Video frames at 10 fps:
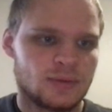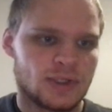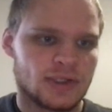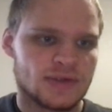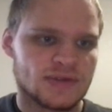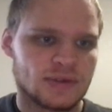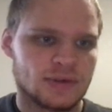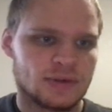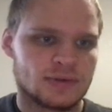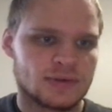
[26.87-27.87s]
We can
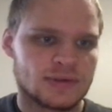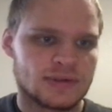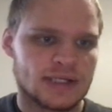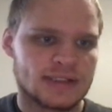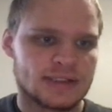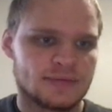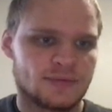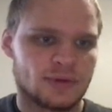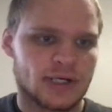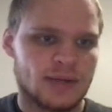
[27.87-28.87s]
also select it
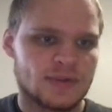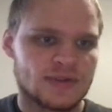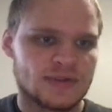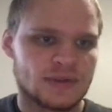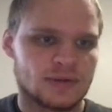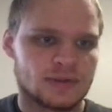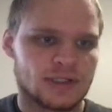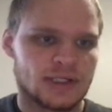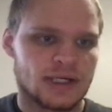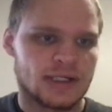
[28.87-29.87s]
for a comment. So
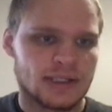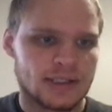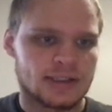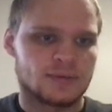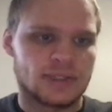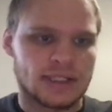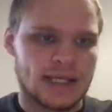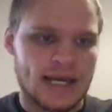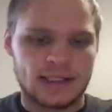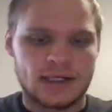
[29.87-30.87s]
click on it and then we can
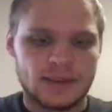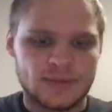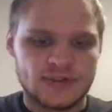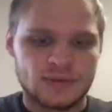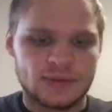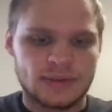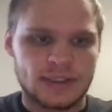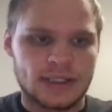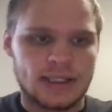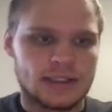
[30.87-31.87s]
add a comment to it
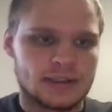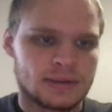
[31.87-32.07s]
like, hey,